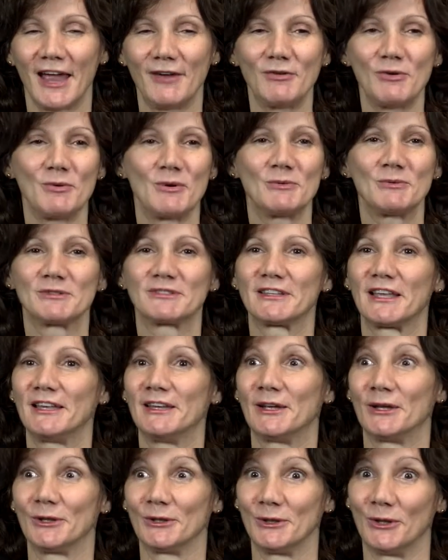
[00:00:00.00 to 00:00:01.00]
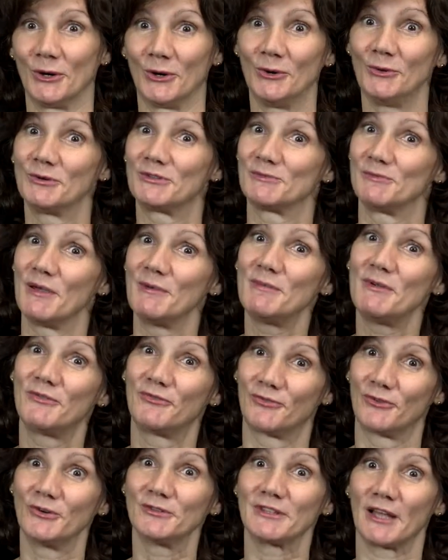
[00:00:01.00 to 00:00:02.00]
Everyone was saying hello, which made me
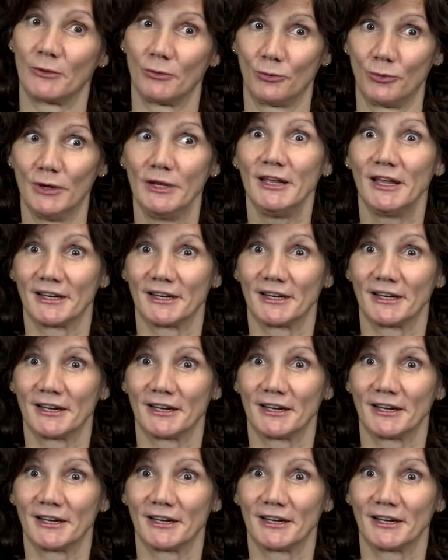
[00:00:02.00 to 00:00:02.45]
first really